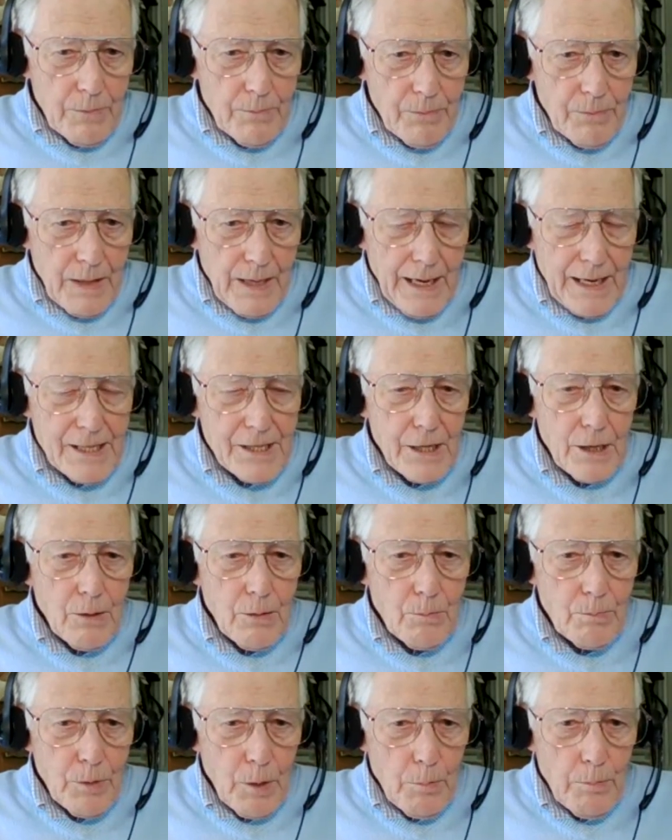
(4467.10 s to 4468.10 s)

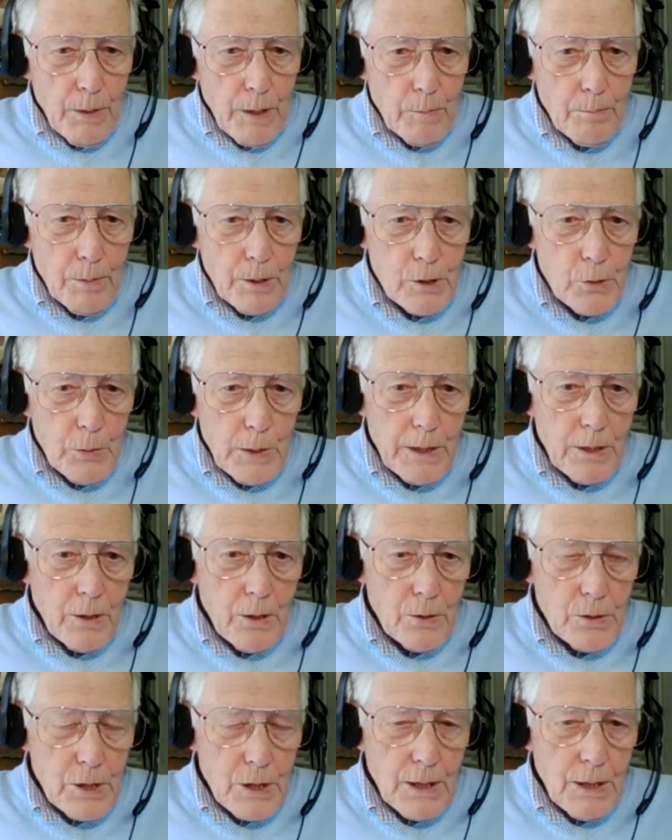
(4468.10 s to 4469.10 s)
getting the bit between your
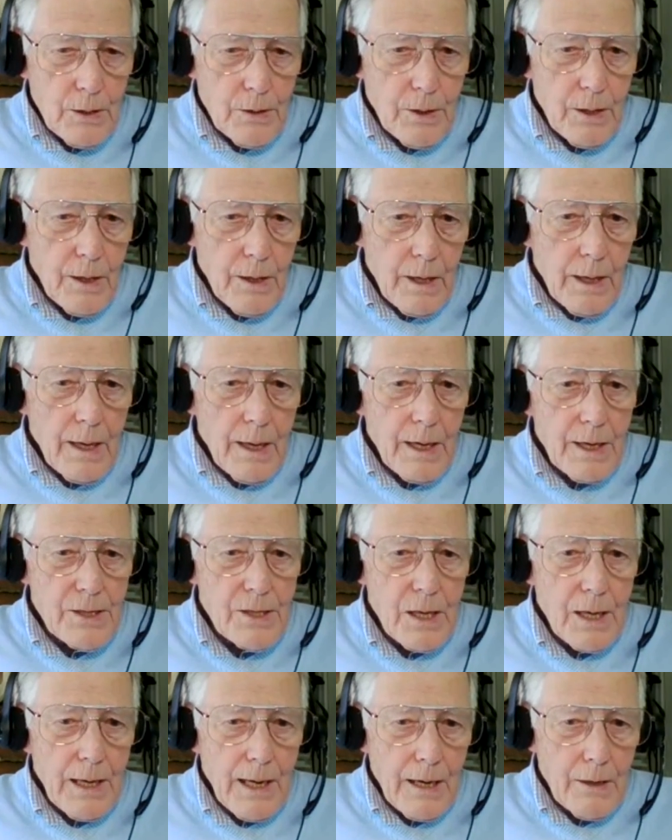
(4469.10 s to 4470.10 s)
teeth, has
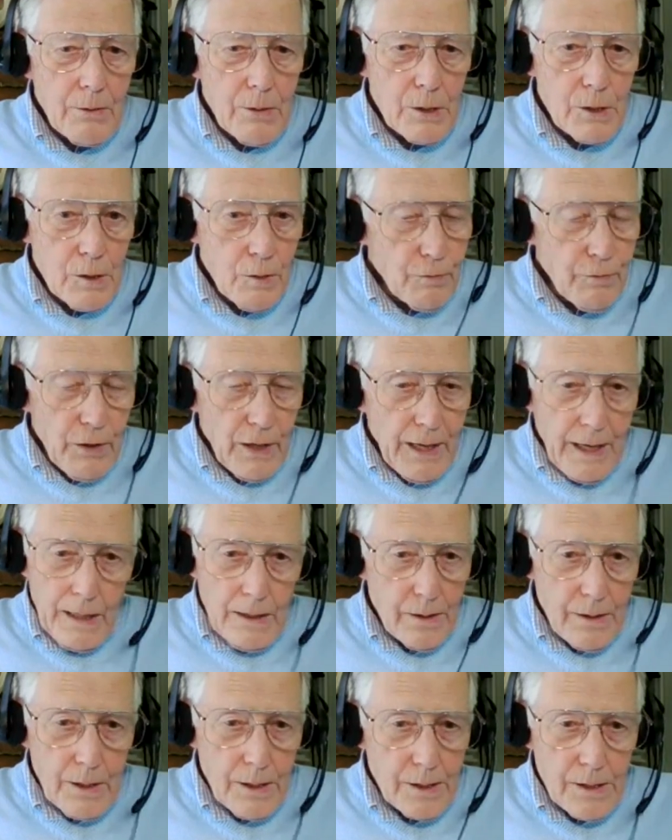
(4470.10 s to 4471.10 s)
allowed us to forget
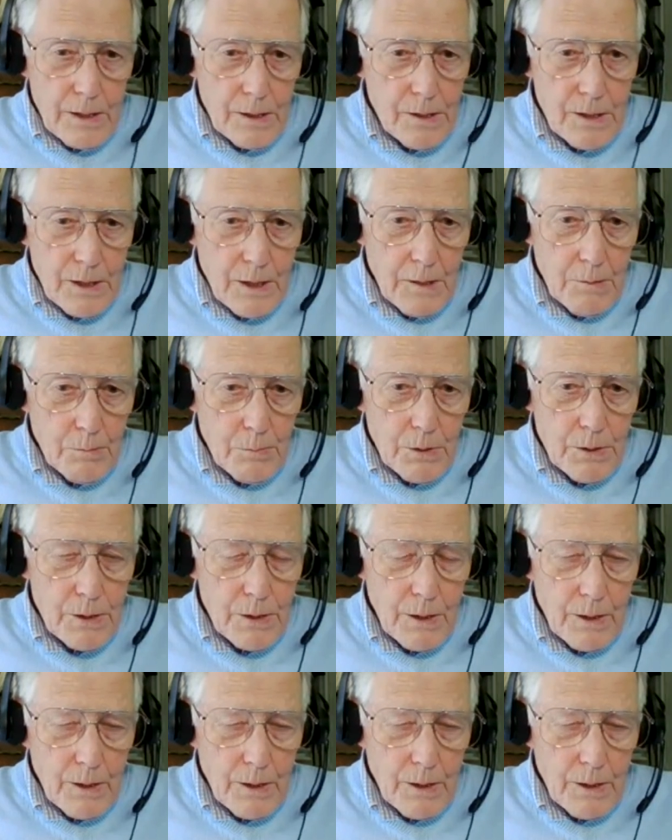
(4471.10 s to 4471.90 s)
this, it seems.